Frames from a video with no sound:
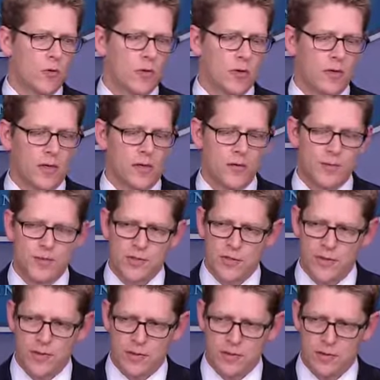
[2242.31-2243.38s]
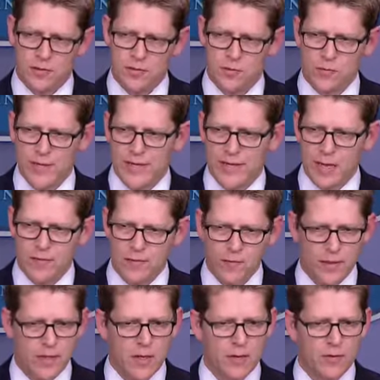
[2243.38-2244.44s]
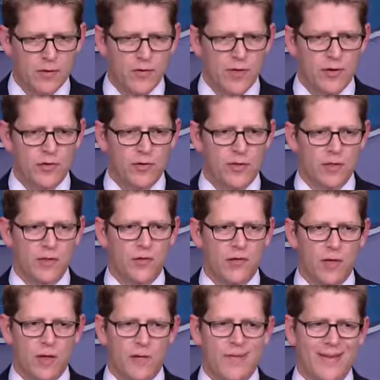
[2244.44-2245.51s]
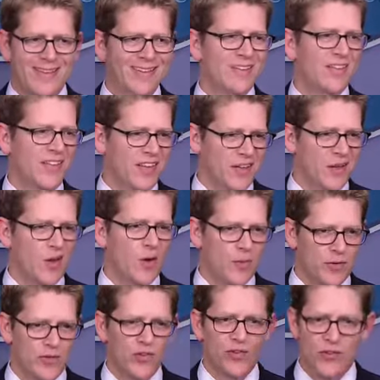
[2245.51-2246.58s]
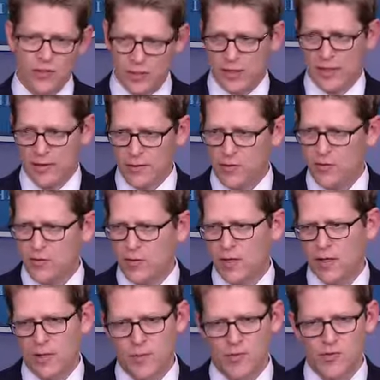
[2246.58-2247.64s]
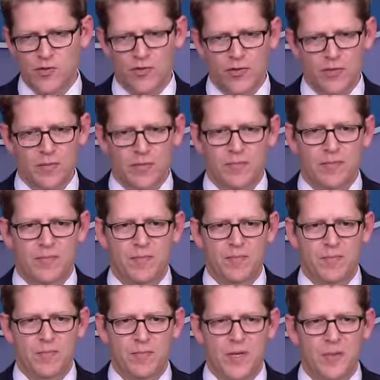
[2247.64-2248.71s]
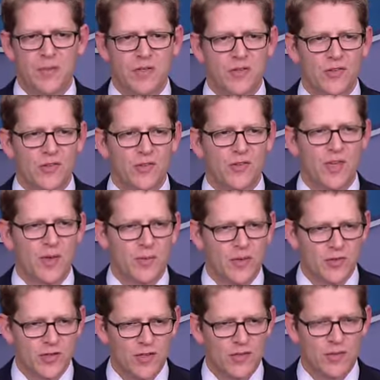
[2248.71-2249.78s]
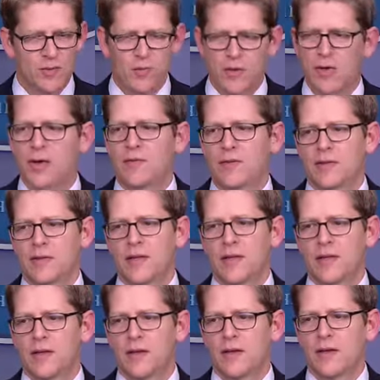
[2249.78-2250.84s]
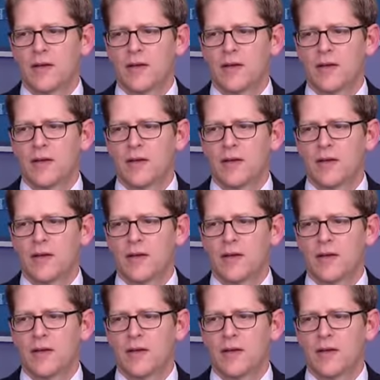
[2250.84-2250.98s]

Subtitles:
more specific to read out from the conversation itself. I can say our position is, and our position in public is the same as it is in private, that